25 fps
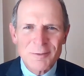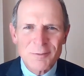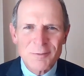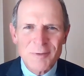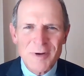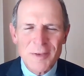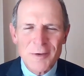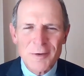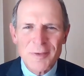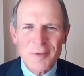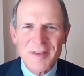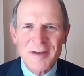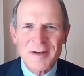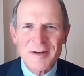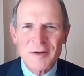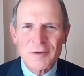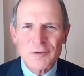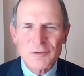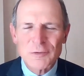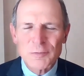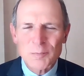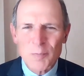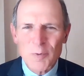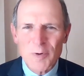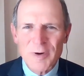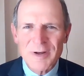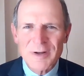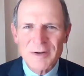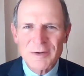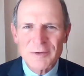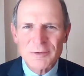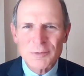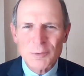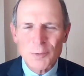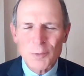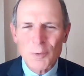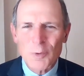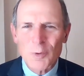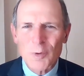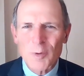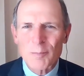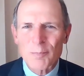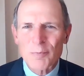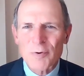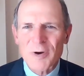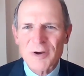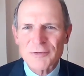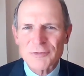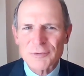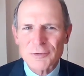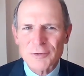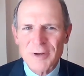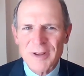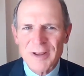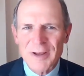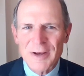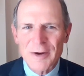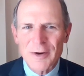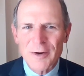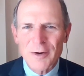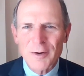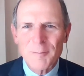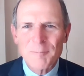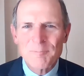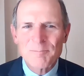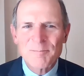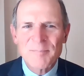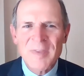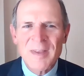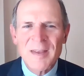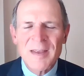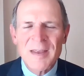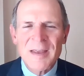rather than springs or pressured air,